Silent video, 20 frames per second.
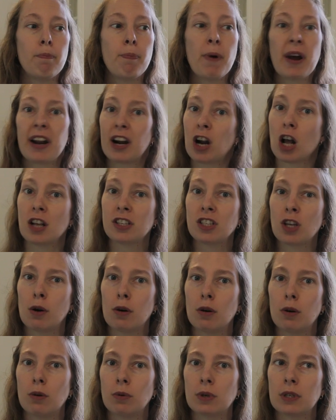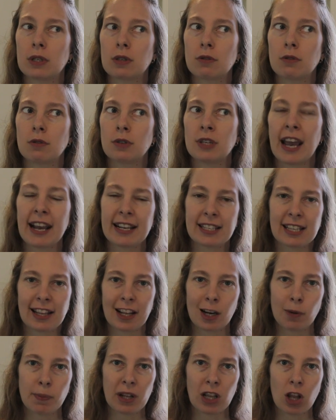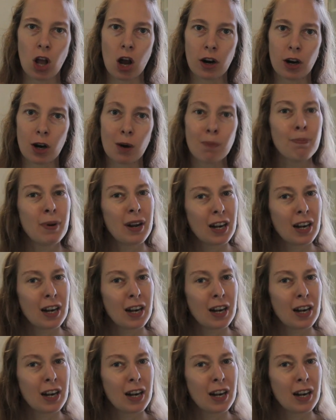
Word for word: But it also takes a little bit longer.